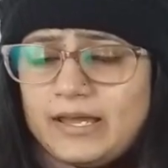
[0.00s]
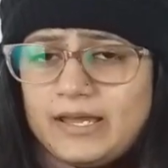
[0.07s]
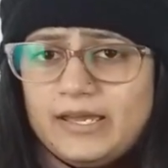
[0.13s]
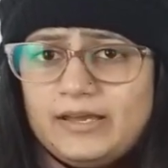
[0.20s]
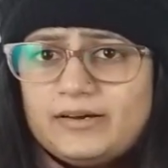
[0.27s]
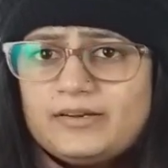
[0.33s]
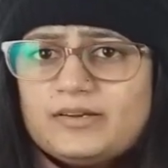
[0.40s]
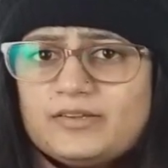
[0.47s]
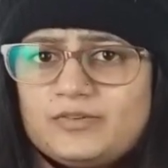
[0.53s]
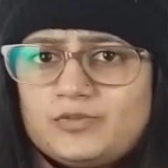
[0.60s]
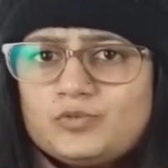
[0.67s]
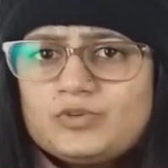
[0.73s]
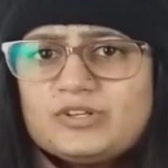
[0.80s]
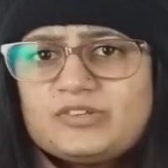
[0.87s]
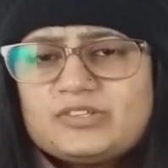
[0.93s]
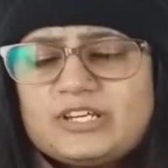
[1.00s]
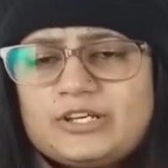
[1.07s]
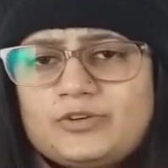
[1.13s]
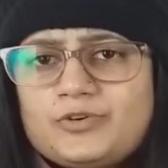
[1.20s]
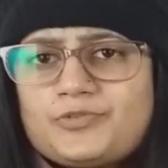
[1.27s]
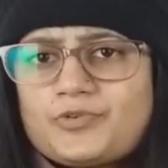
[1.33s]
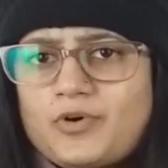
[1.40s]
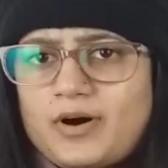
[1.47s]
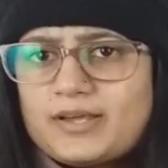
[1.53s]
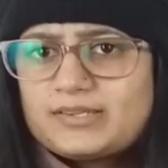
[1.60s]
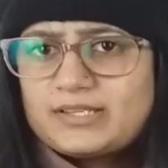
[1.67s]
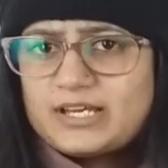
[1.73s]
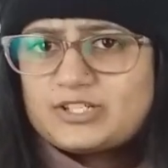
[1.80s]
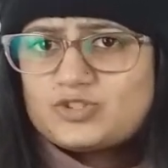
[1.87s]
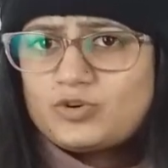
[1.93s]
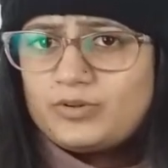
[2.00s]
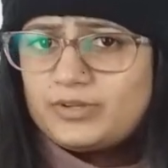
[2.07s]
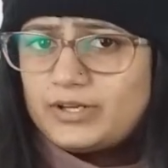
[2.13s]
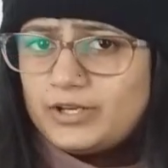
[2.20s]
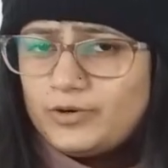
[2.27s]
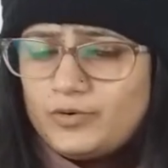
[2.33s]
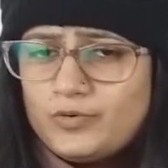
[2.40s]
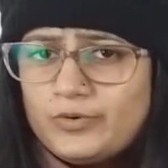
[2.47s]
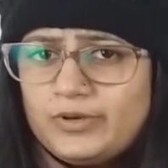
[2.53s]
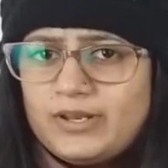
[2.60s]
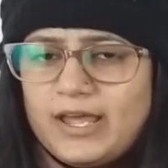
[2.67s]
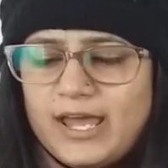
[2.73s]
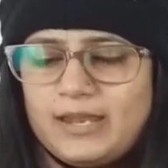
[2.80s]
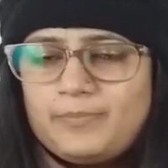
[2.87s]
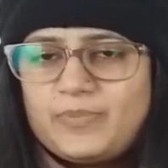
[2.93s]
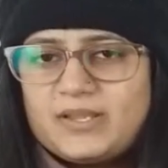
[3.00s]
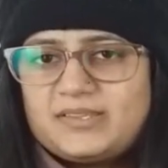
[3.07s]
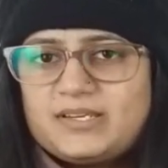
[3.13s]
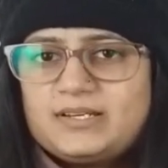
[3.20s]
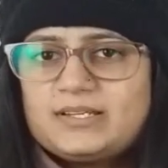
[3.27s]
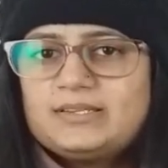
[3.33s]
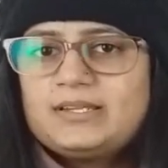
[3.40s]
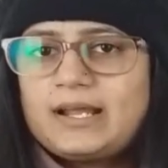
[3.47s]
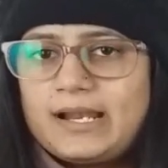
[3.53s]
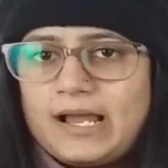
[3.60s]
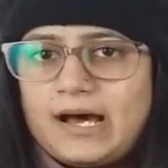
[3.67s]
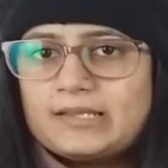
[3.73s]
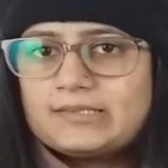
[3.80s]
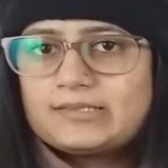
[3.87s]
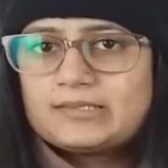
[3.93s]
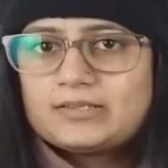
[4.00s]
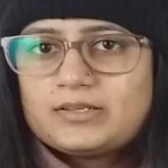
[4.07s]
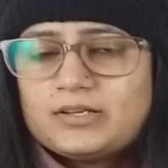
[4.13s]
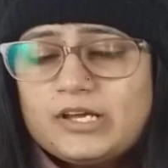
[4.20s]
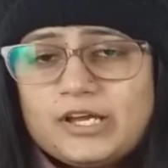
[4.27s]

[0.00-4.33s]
Here, students need to draw a sketch on their own and present in the class.